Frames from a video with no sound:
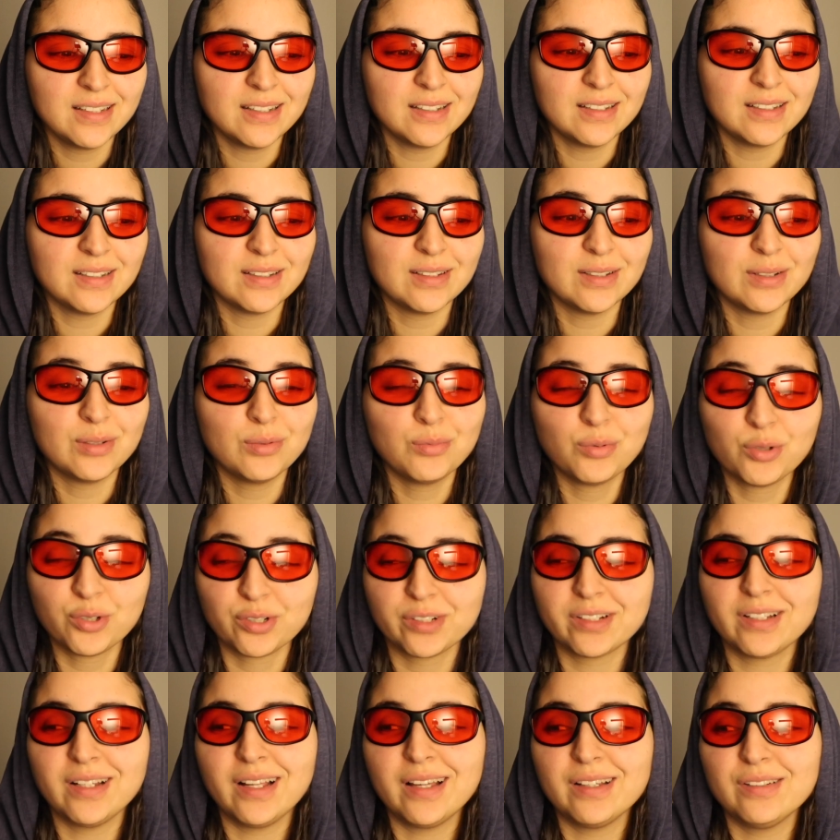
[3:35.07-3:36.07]

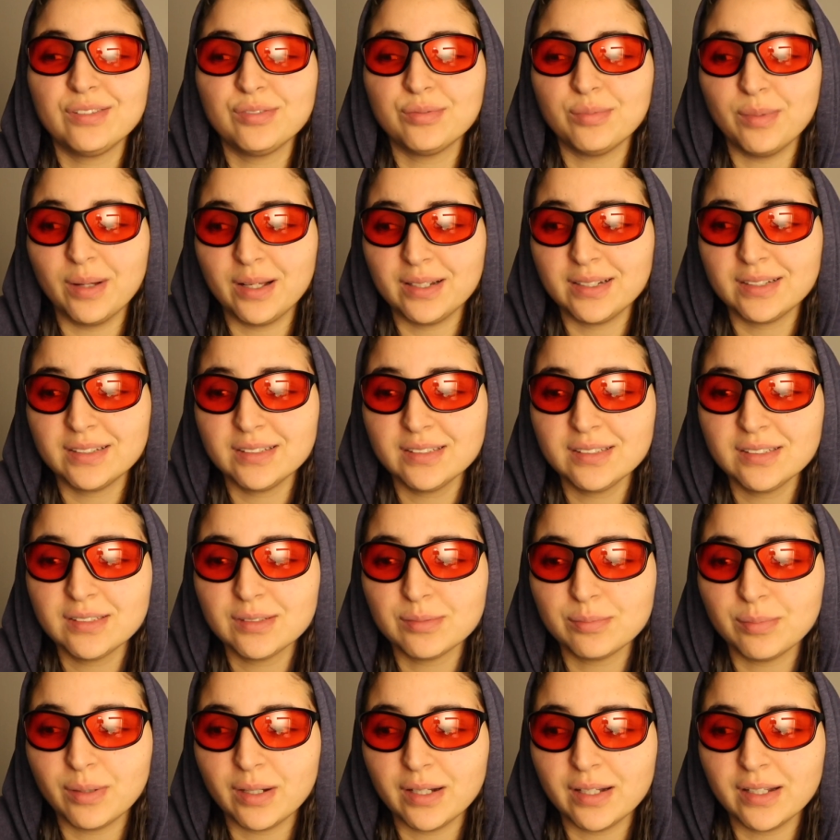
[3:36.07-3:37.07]
work-life
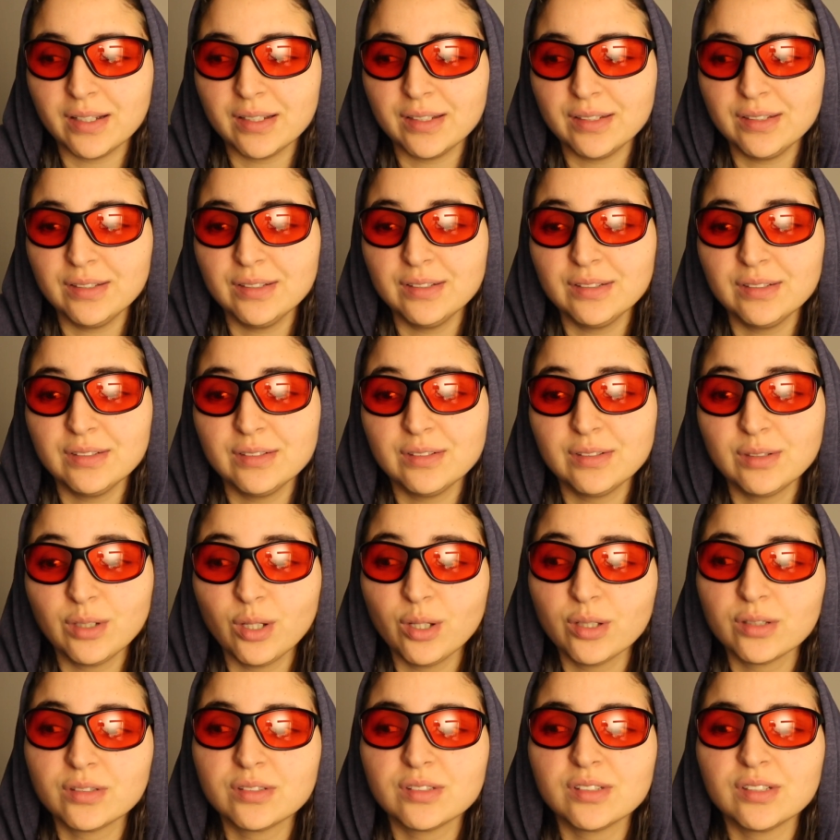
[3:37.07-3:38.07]
balance by
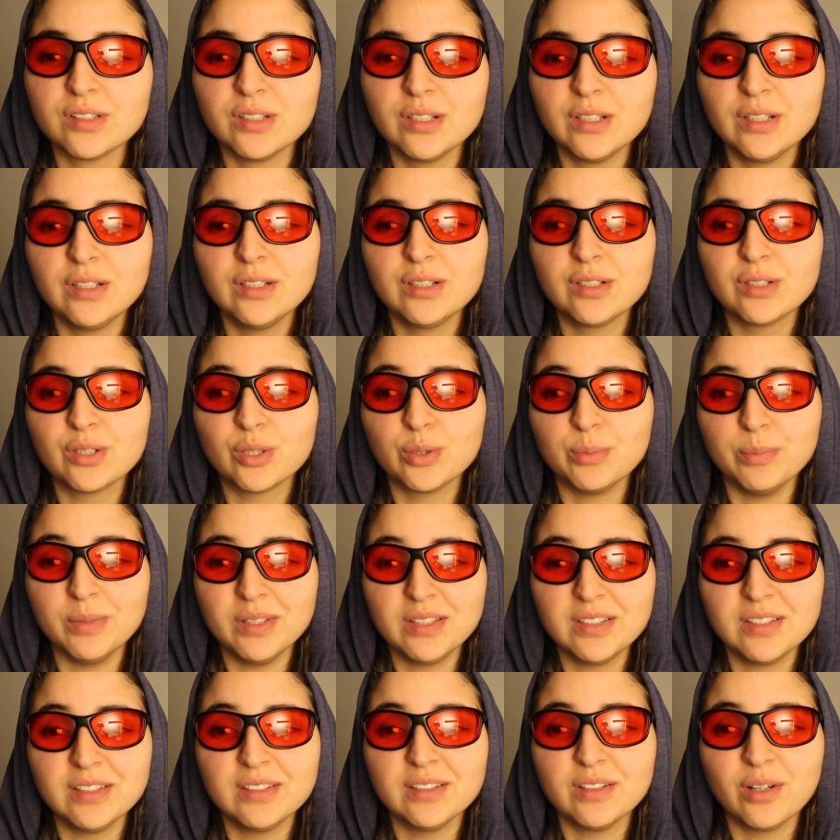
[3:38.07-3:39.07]
not
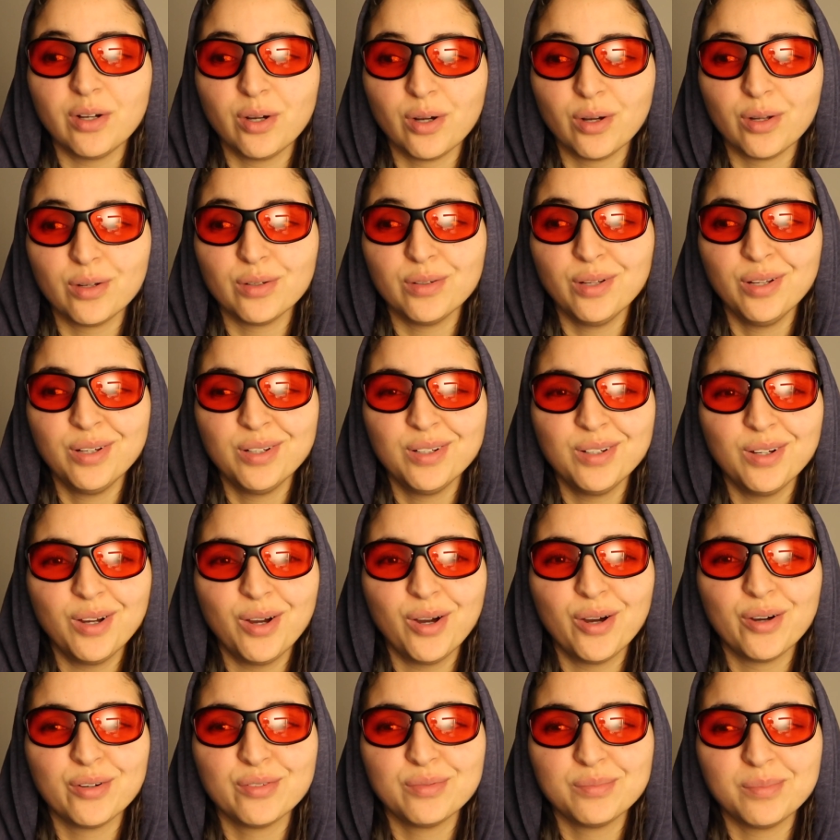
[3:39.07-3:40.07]
committing all
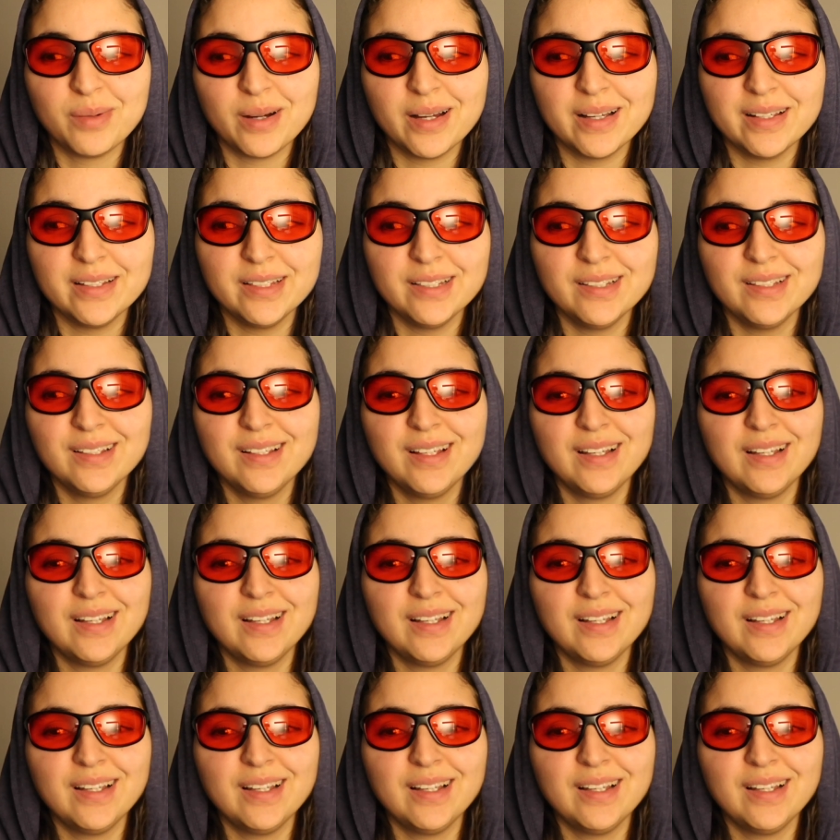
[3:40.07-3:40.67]
of my